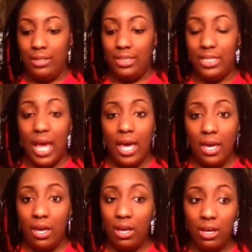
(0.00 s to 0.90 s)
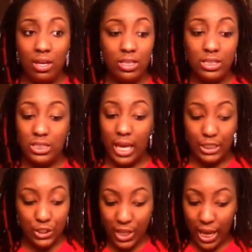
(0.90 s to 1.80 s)
today
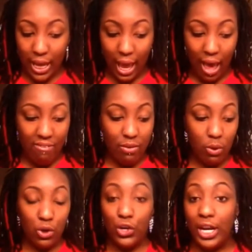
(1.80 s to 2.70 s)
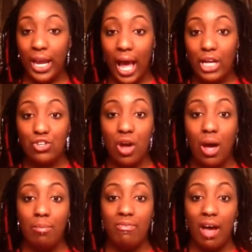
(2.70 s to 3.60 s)
yesterday I felt great. I
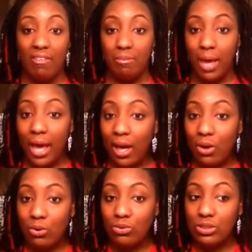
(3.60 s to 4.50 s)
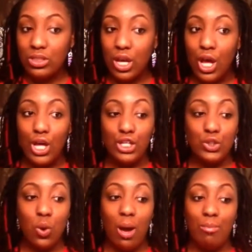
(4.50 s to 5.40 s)
dropped five pounds.
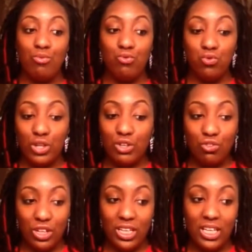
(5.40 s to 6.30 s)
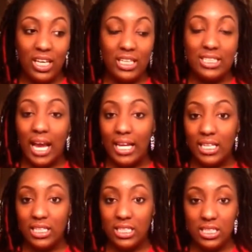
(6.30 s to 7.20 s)
So I'm really, really
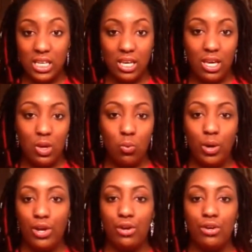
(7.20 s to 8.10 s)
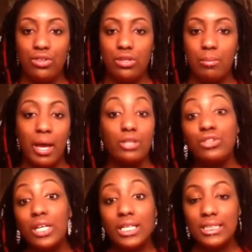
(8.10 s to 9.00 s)
excited to see where the
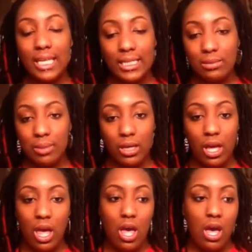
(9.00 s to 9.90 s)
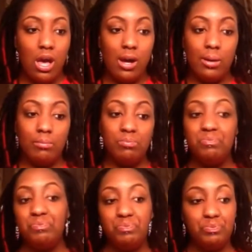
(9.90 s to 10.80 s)
Master Cleanse takes me. Um,